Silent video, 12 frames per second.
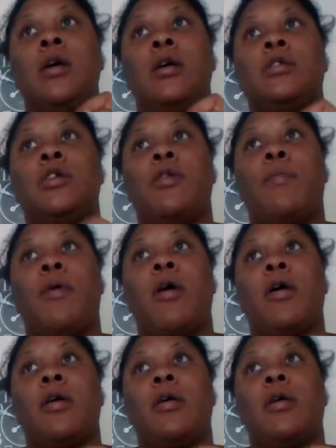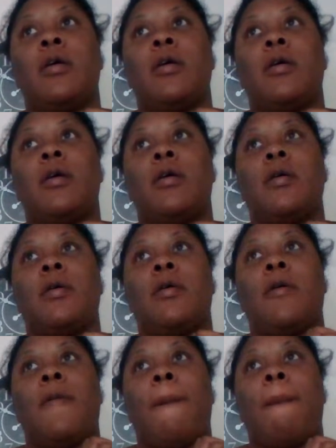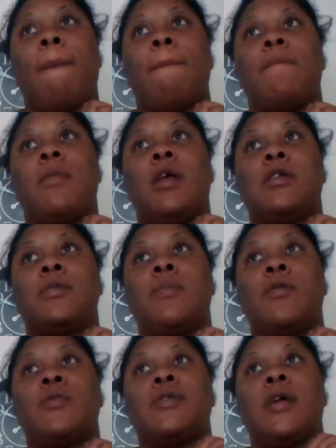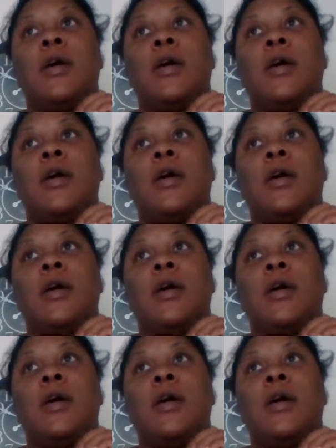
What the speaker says: to the part that's most